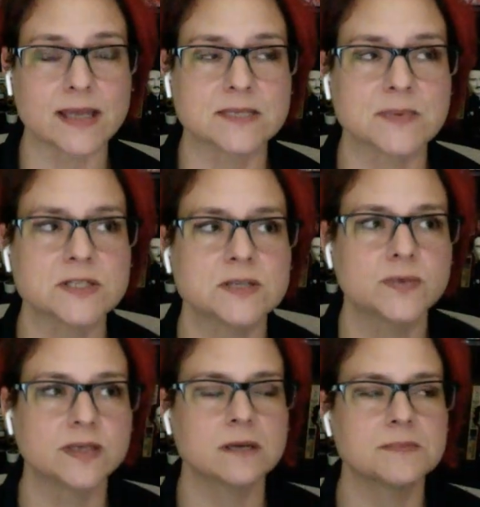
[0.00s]
Especially
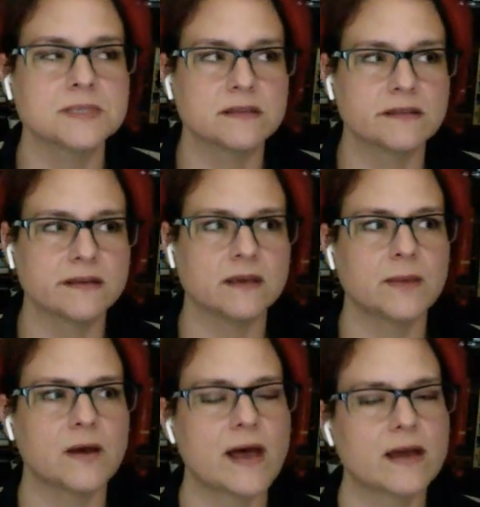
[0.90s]
when it comes to thinking
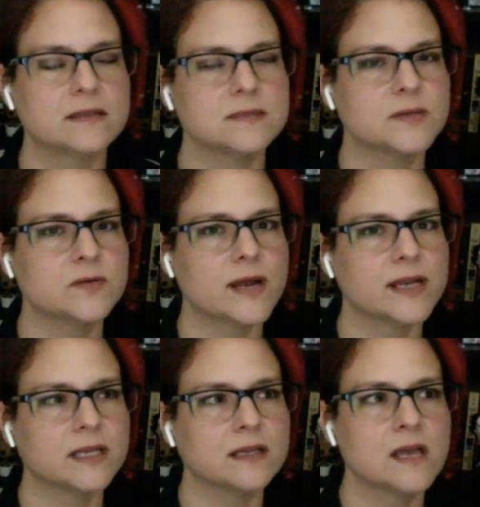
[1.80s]
about academic
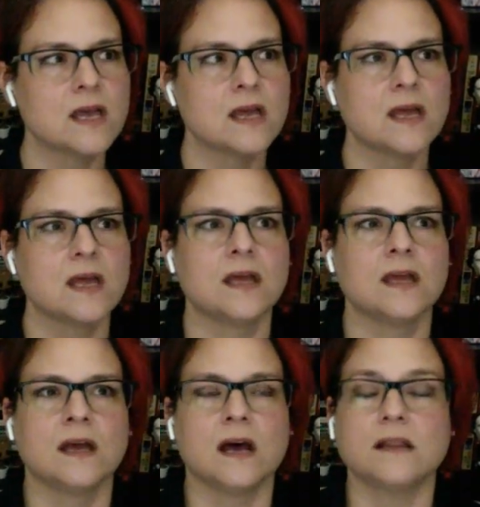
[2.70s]
writing. A